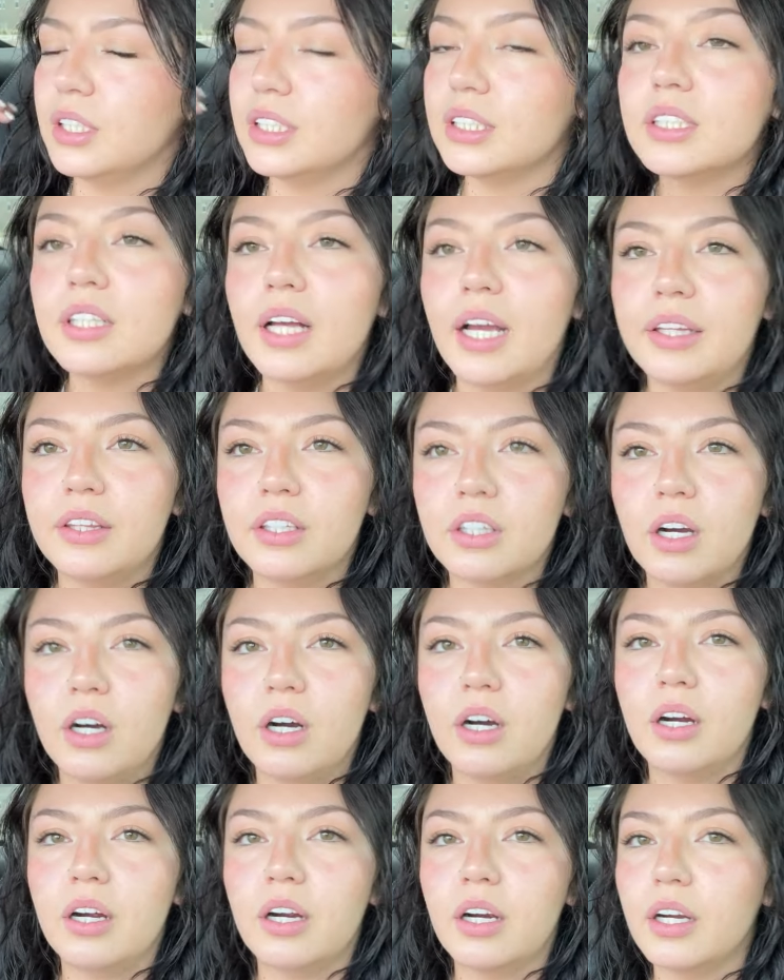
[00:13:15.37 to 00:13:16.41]
slide the
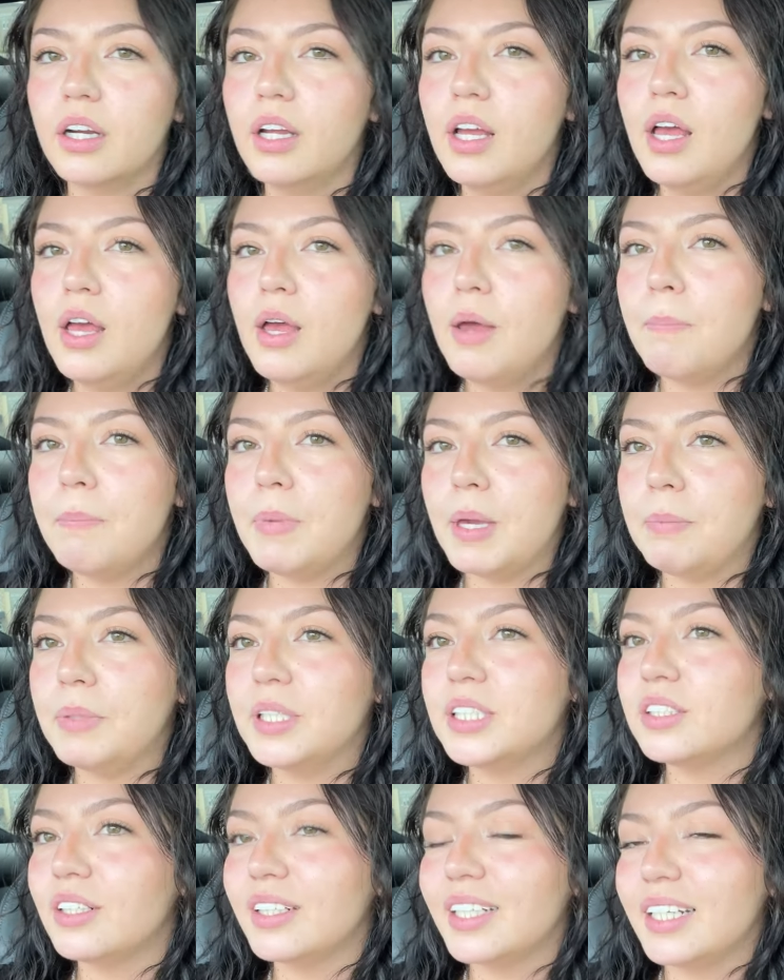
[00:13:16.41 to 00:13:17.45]
car maybe
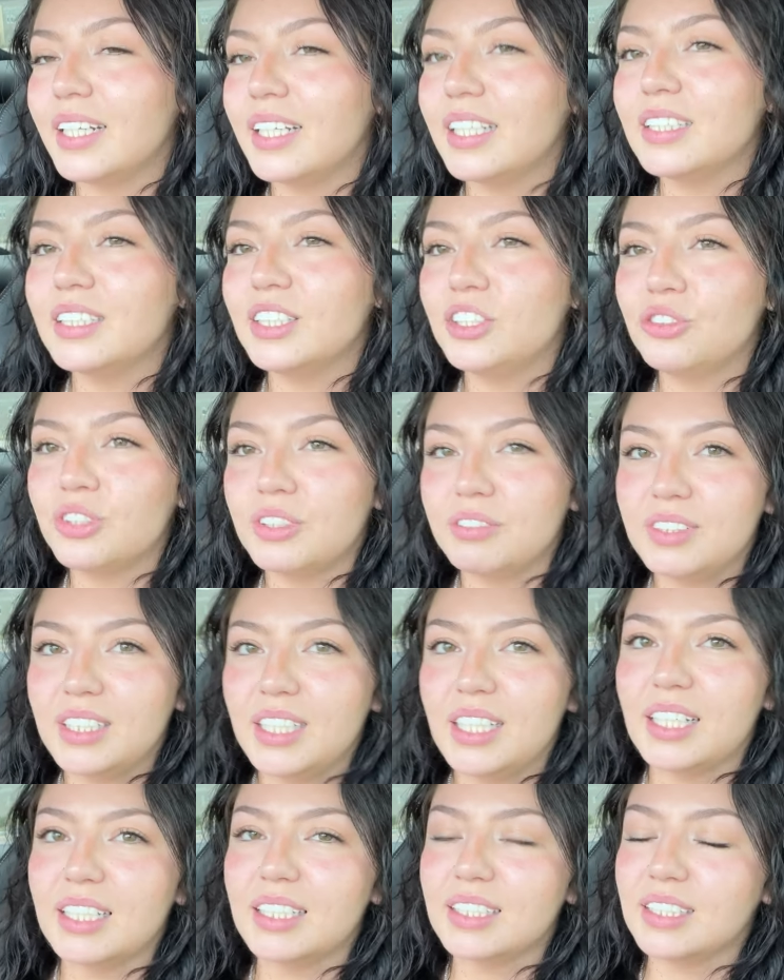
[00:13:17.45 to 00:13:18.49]
start getting into drifting